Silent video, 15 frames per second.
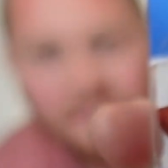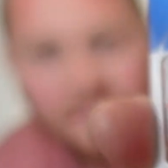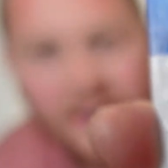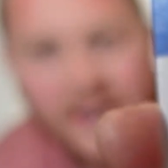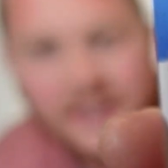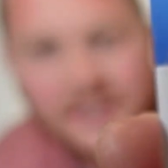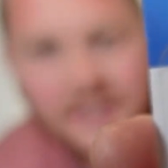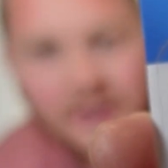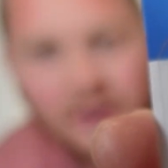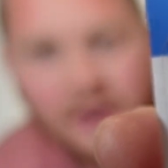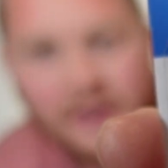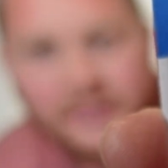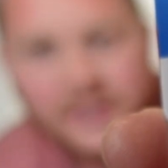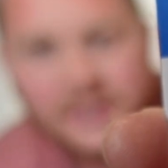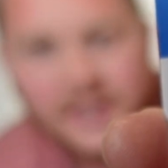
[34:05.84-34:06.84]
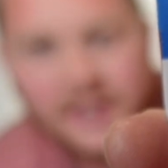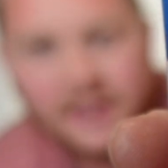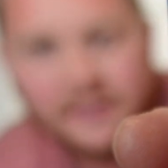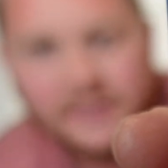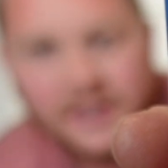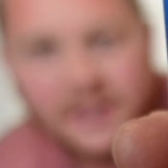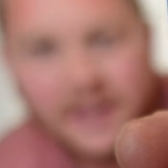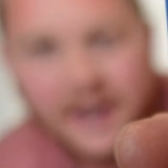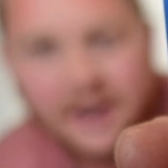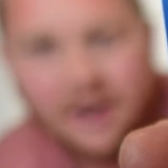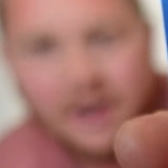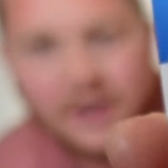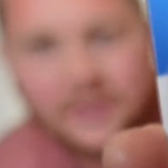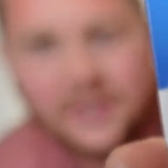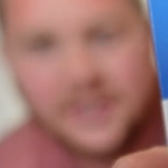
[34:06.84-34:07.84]
fan, so obviously I love to collect
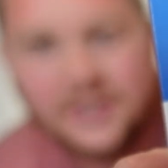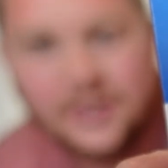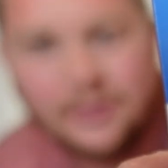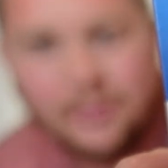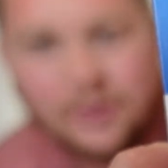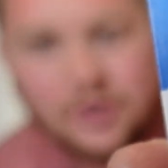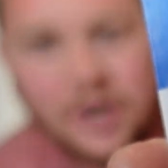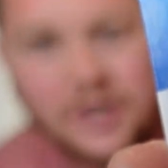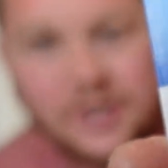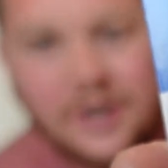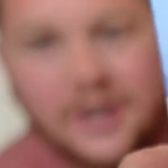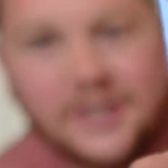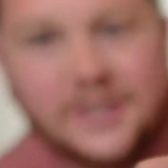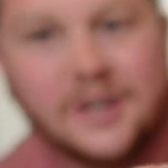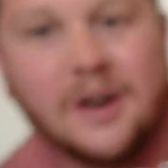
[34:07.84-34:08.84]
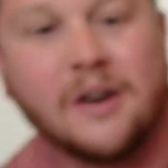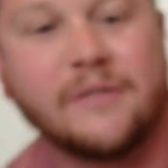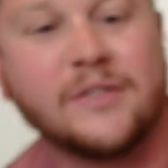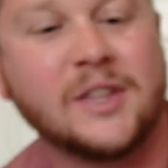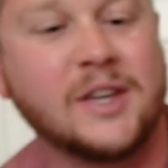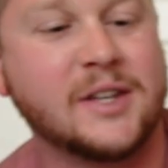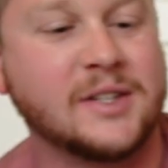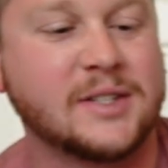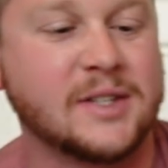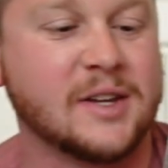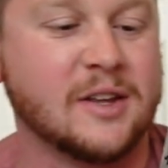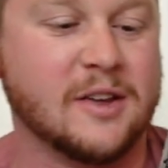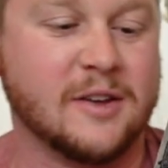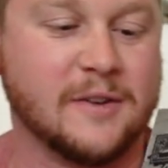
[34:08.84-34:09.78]
all these Super Treasure Hunts of these.